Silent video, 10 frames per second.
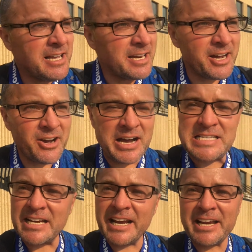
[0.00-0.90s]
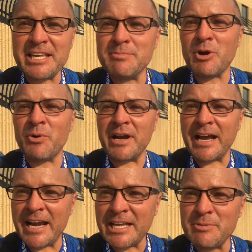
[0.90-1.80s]
no, I said I got to keep going. I
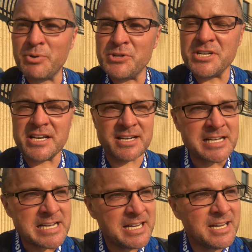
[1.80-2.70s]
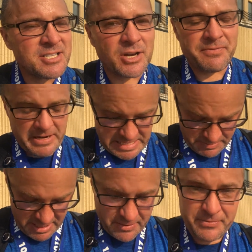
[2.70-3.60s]
got to keep pushing, and so I finally
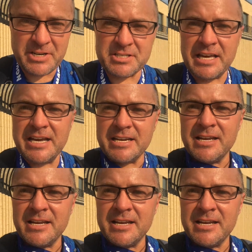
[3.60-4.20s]
made the finish line.